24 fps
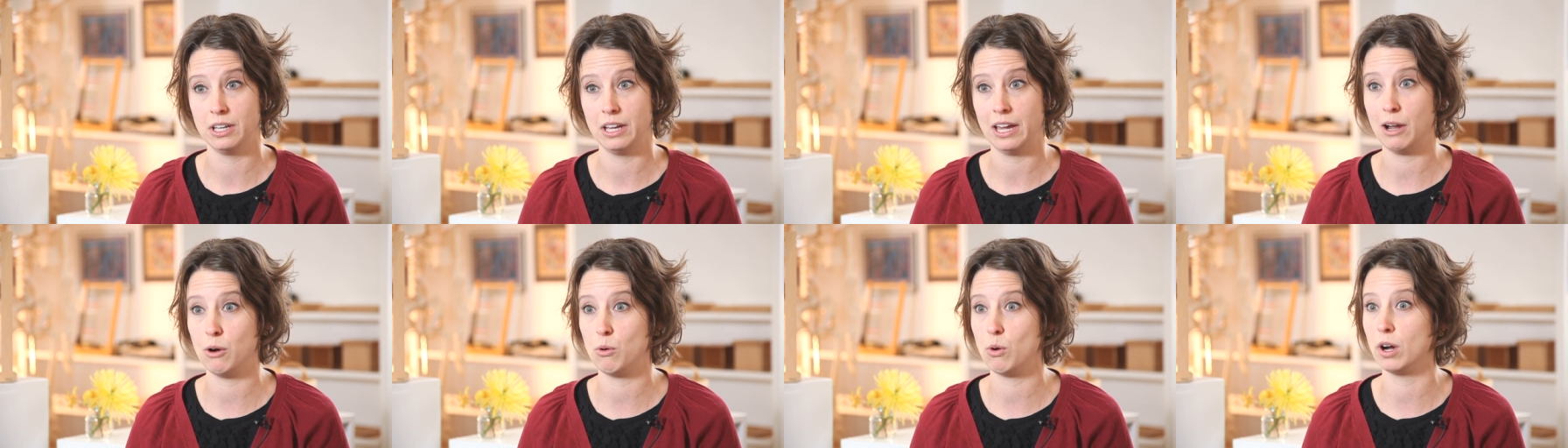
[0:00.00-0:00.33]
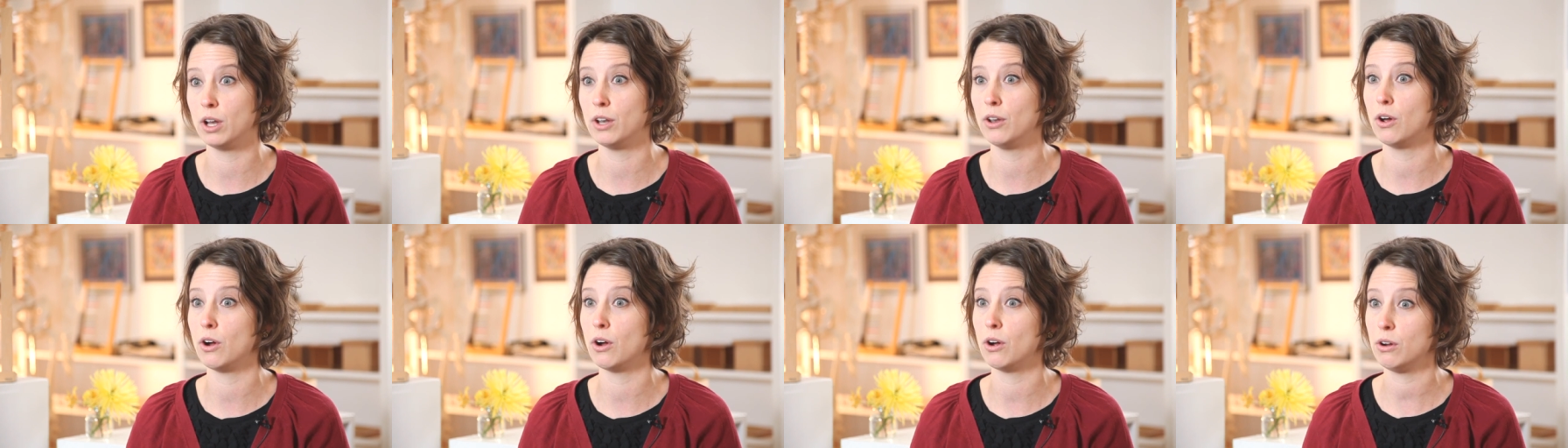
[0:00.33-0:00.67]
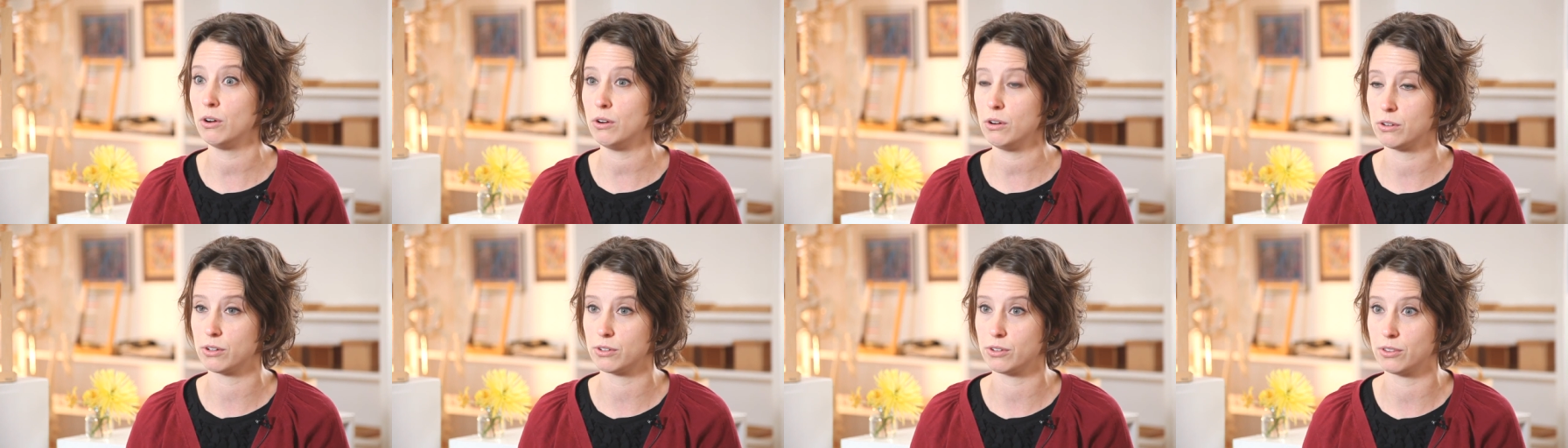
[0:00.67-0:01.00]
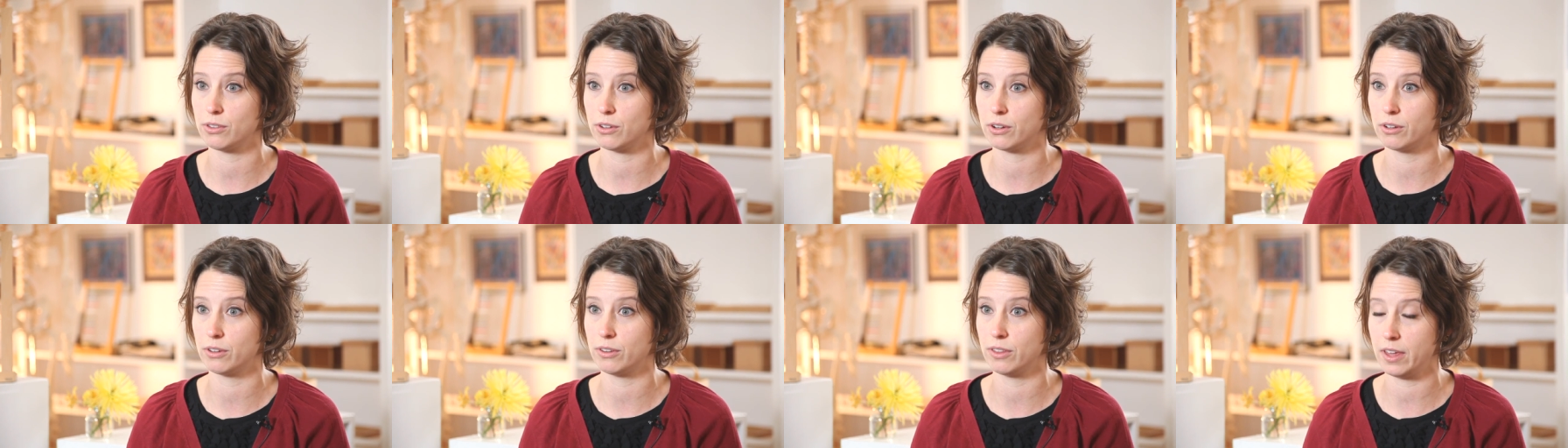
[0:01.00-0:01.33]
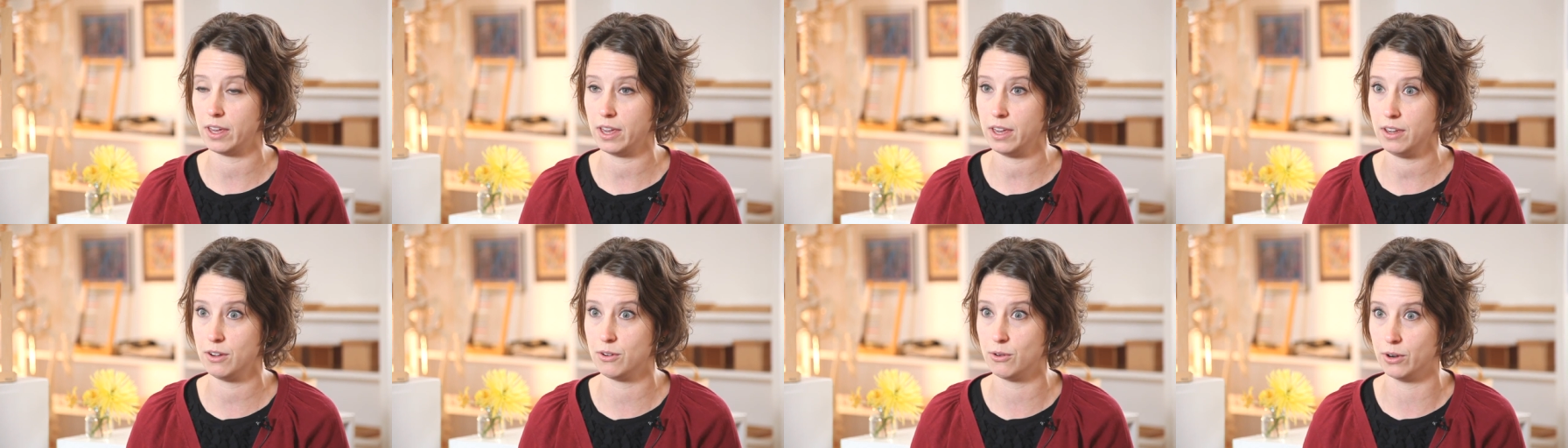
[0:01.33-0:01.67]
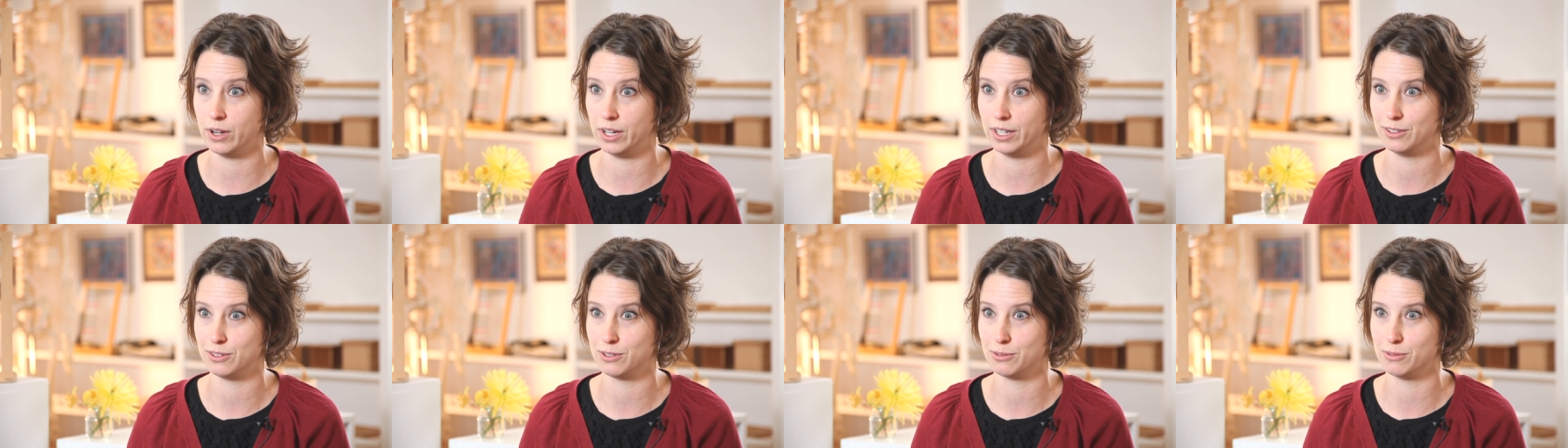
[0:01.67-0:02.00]
How on earth are they
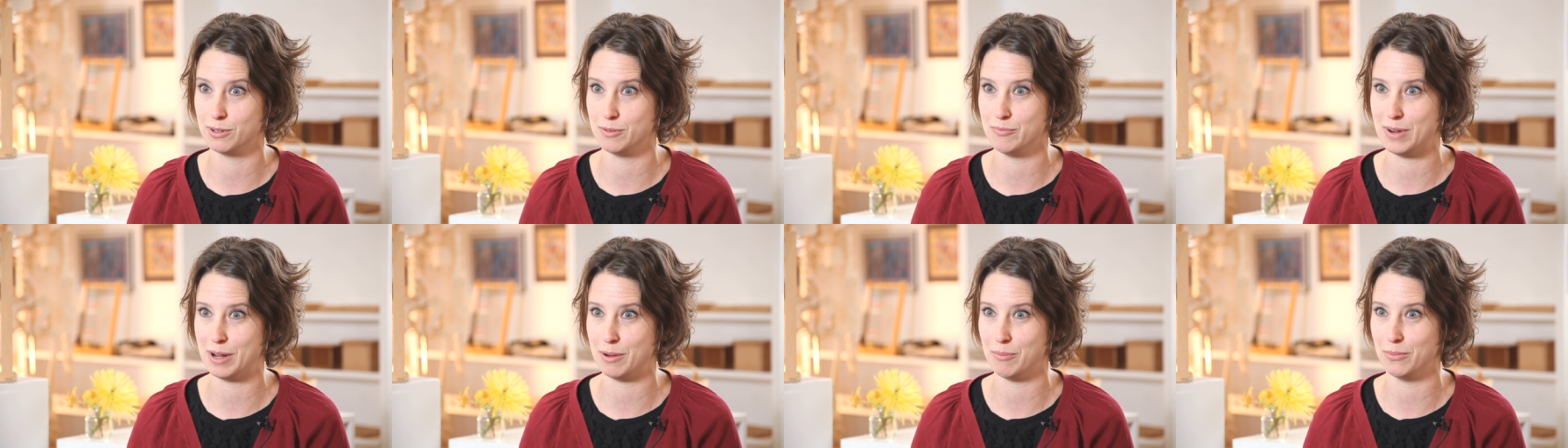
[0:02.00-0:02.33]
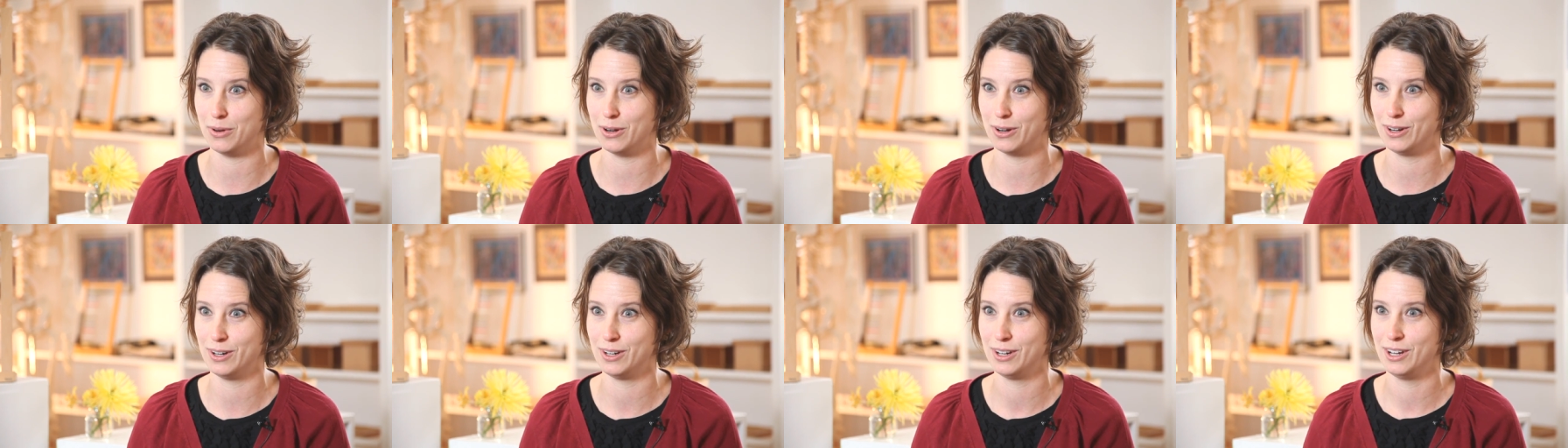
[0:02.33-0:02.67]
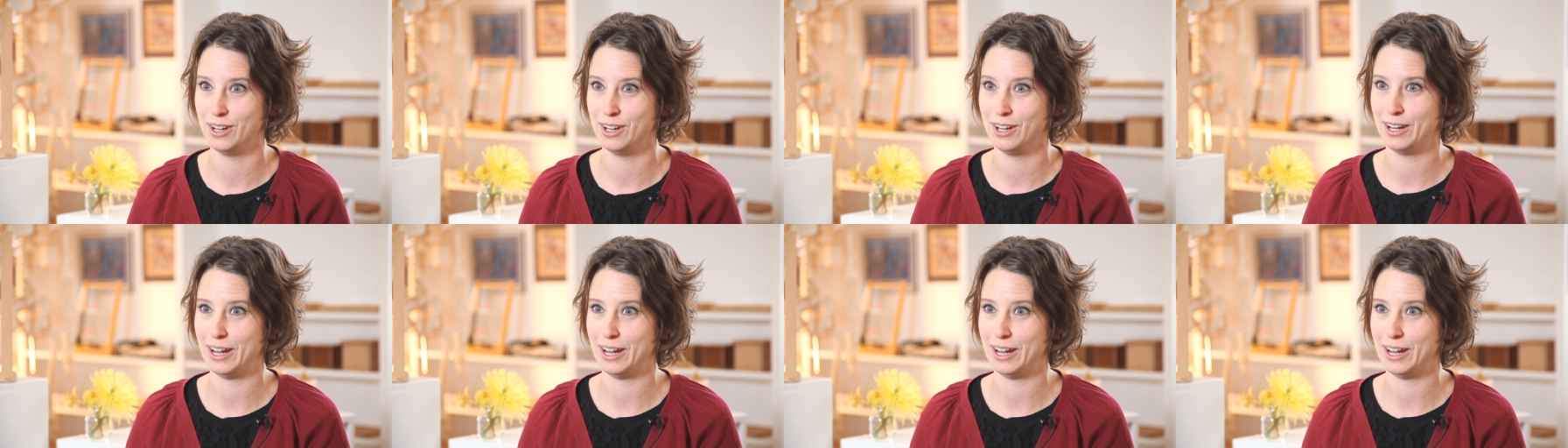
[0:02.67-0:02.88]
going to remember